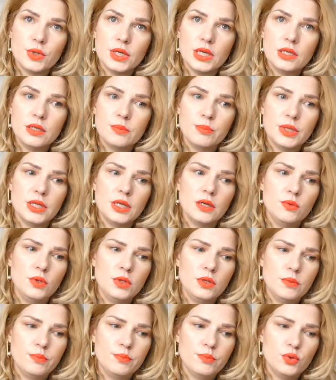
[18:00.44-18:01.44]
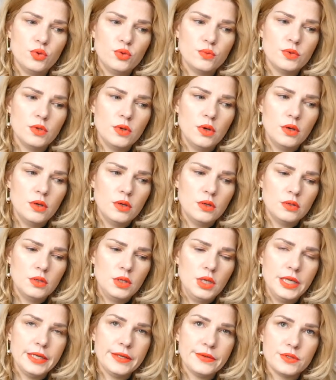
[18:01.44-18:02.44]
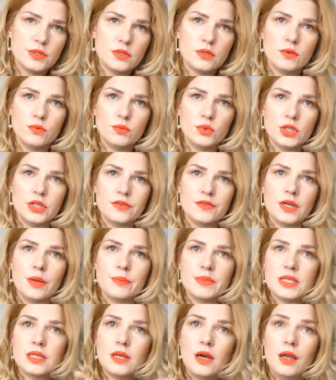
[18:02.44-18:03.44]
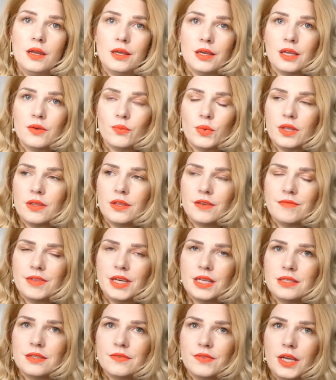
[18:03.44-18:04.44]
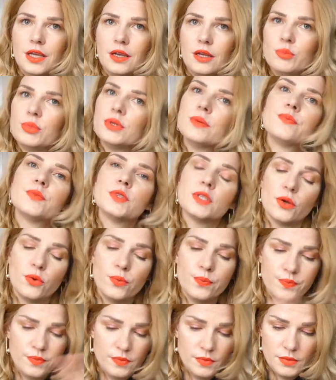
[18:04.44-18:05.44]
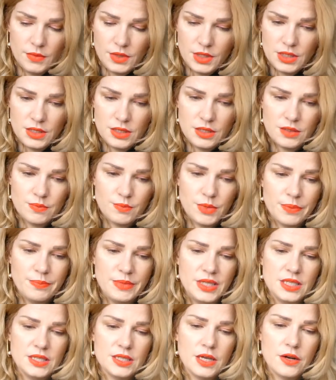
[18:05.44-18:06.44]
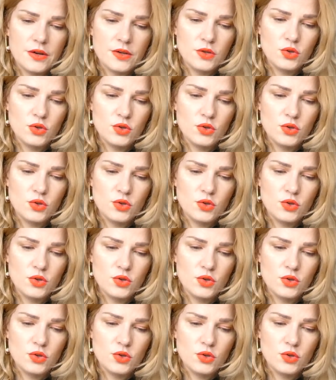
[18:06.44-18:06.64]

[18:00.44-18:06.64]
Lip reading: it, but I will put on links to whatever I'm styling it with if that's available. So this is my mini Zara